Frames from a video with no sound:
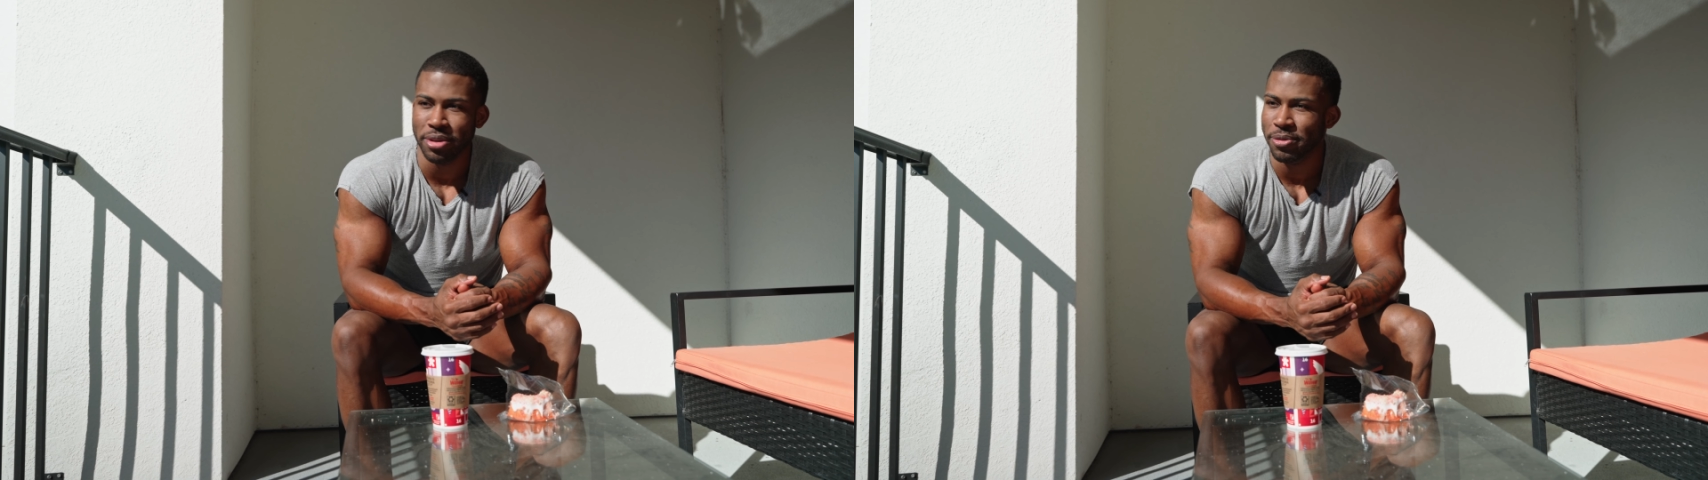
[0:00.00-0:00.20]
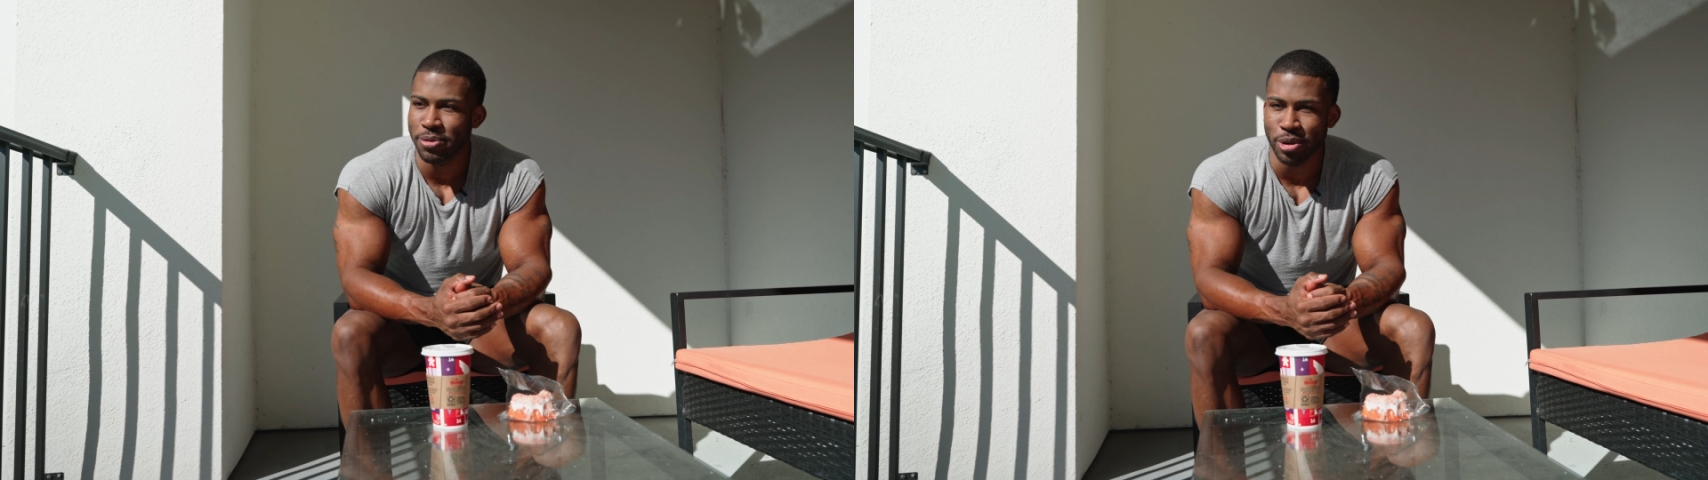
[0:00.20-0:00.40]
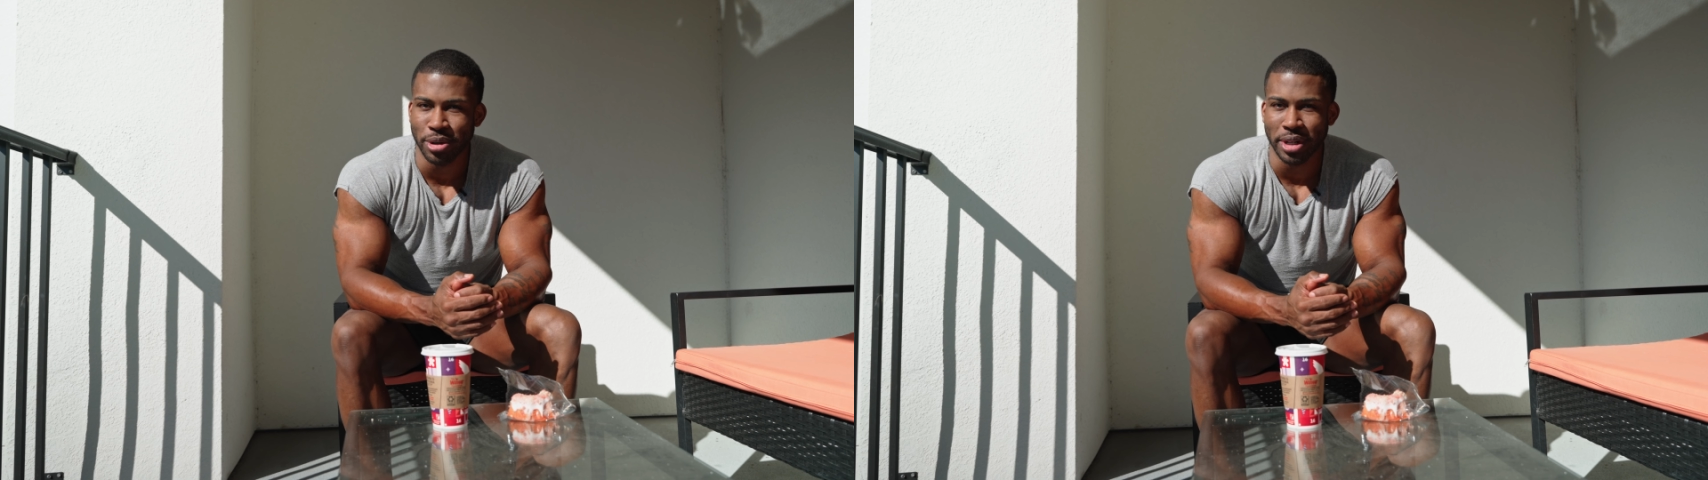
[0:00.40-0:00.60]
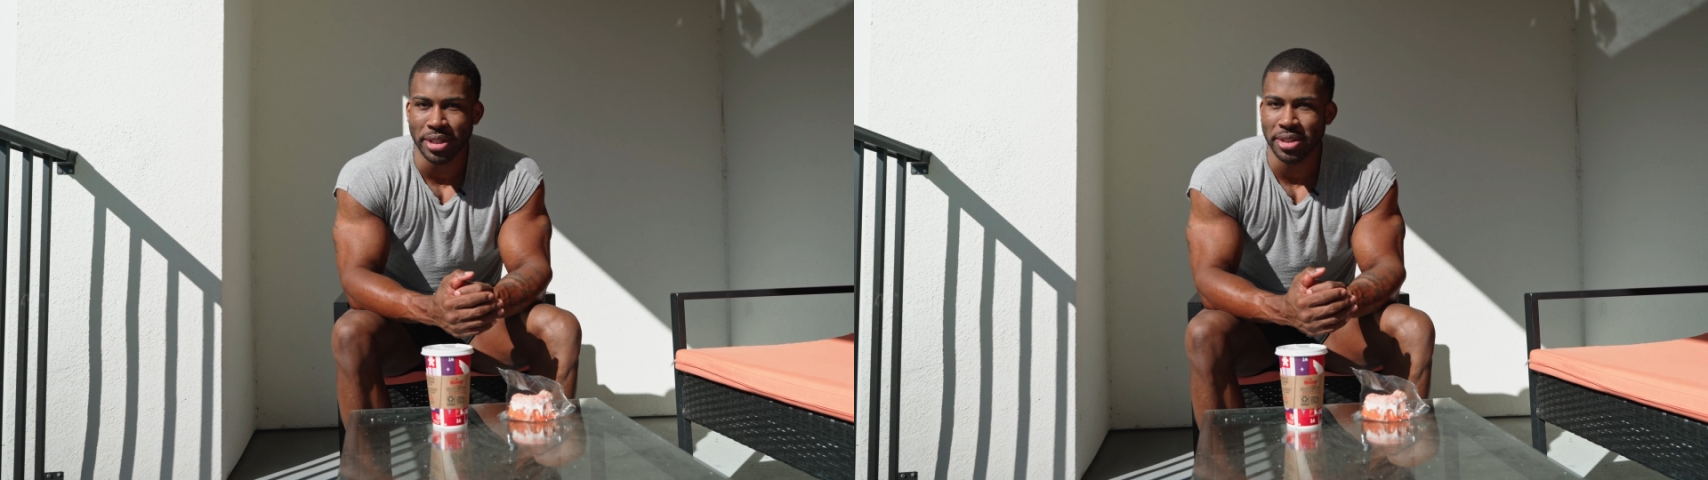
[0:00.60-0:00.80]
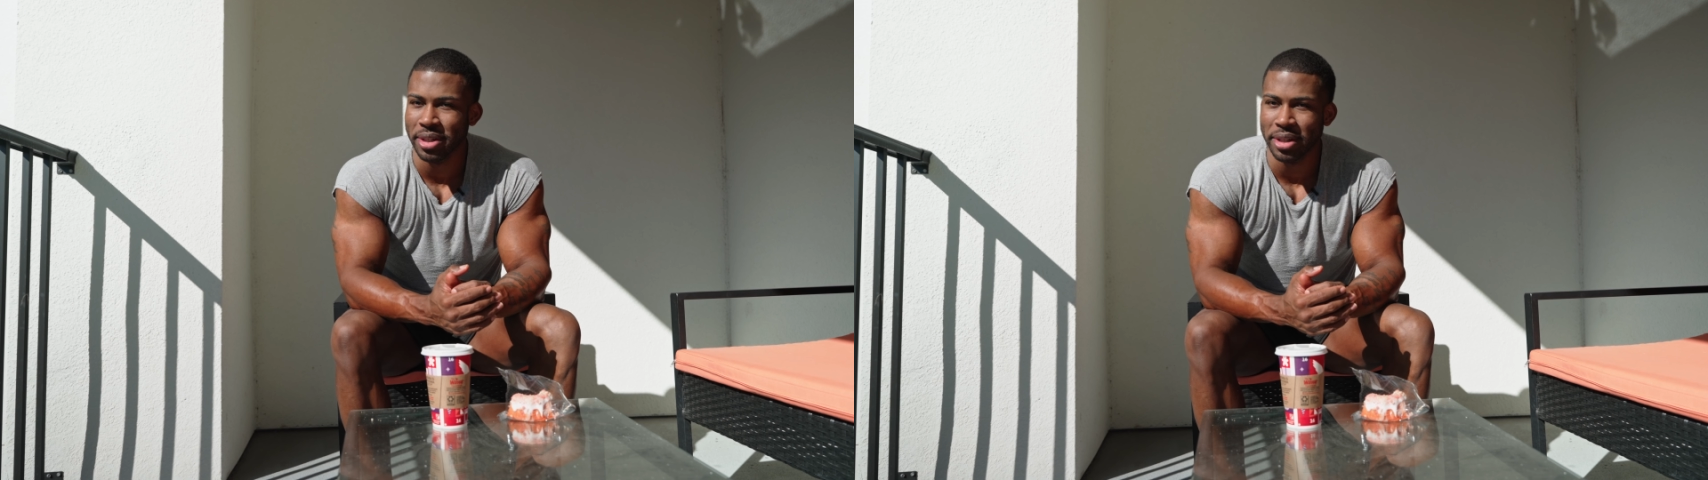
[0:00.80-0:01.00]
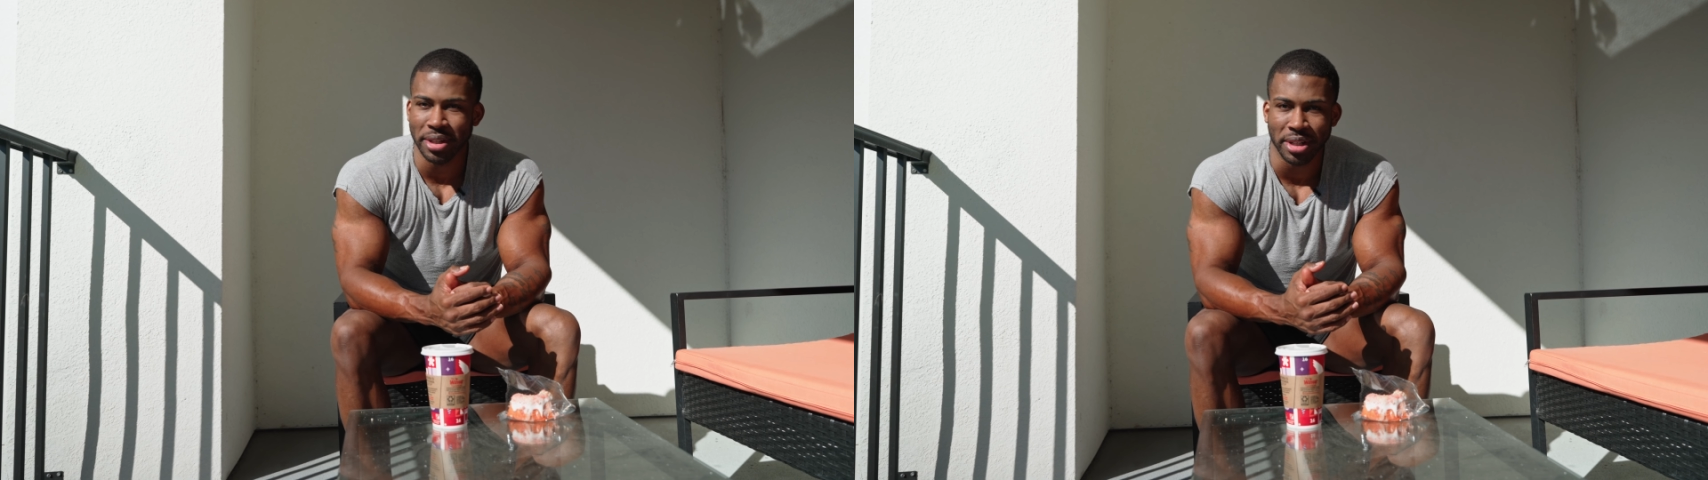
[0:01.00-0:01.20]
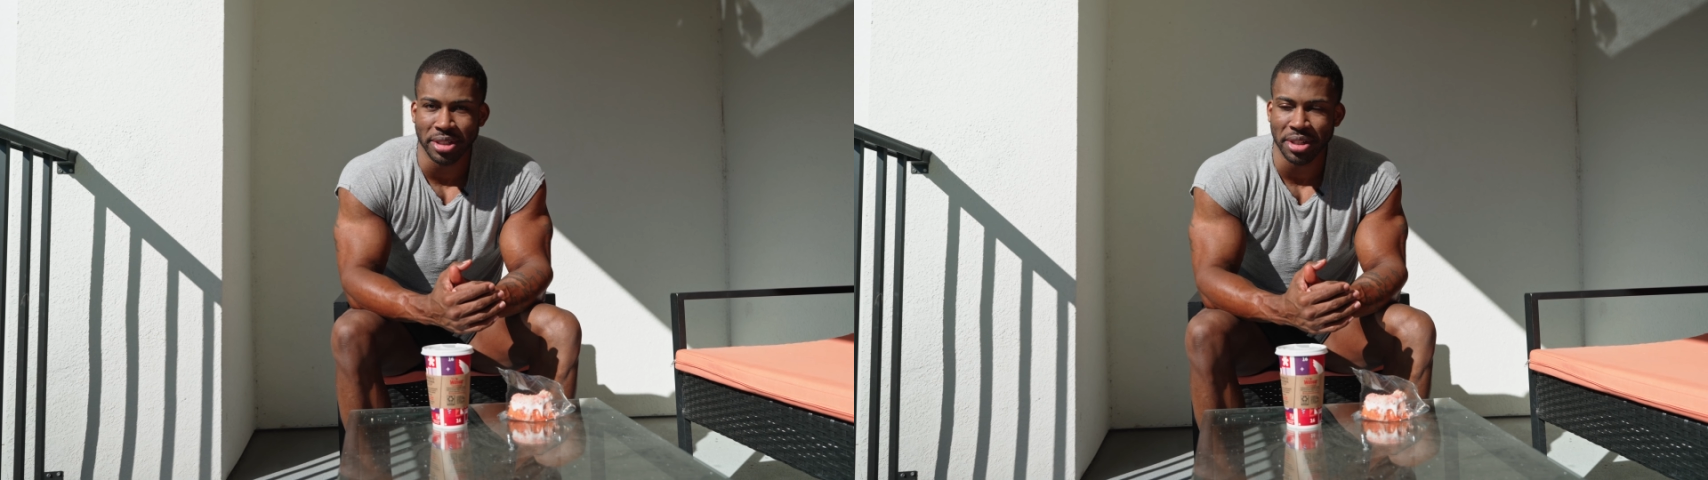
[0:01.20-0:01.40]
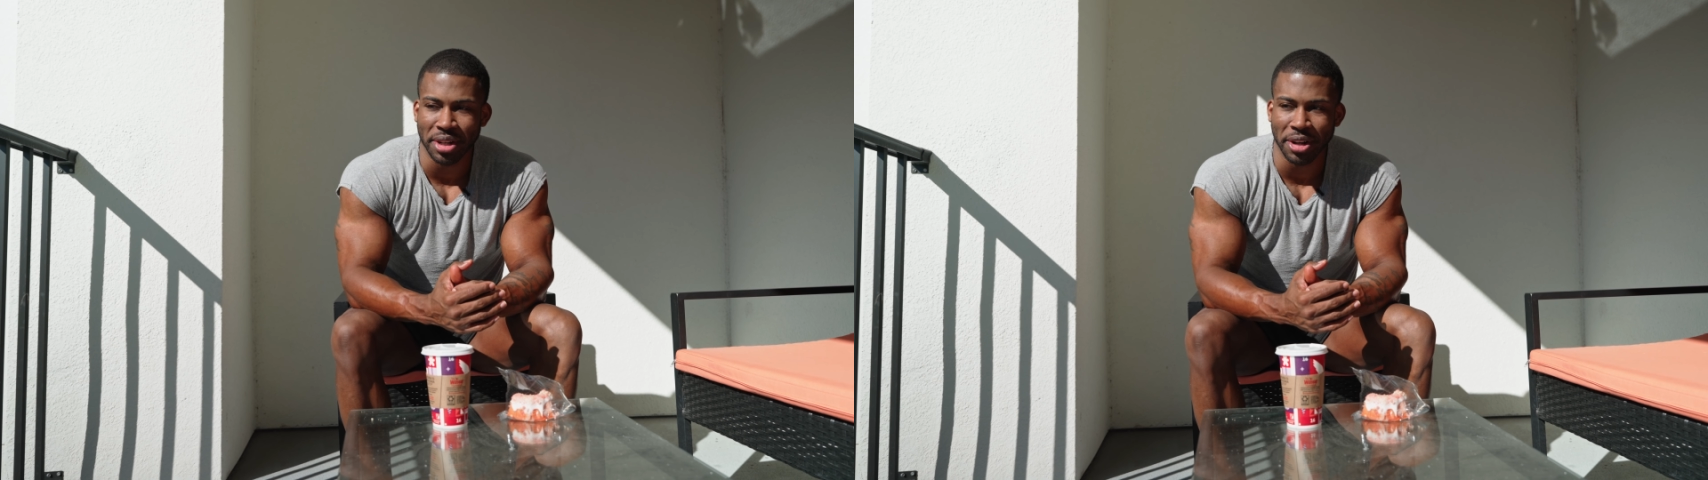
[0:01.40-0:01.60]
The fullness, the
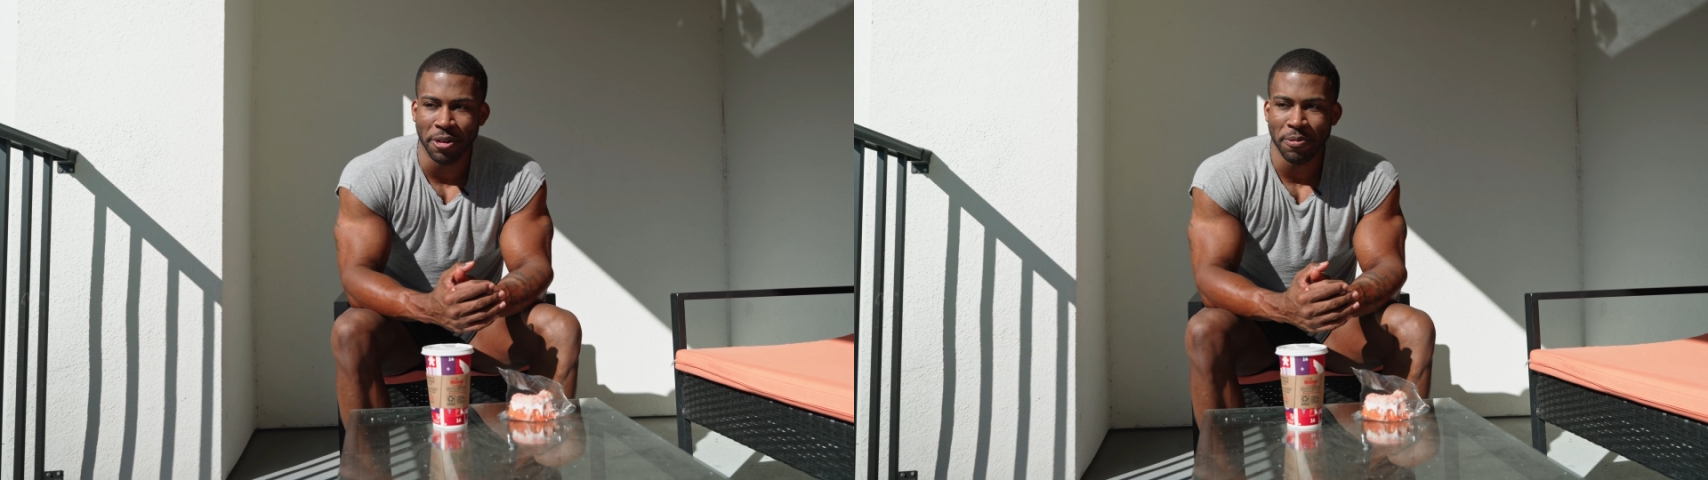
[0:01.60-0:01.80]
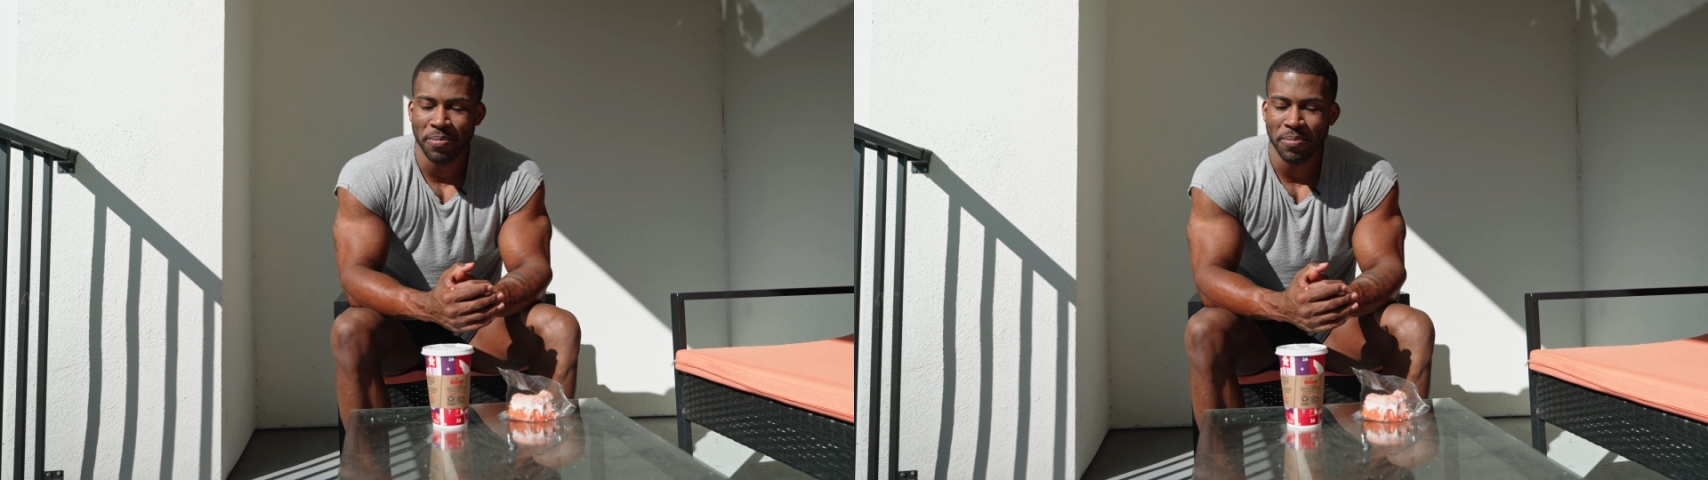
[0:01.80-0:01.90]
conditioning.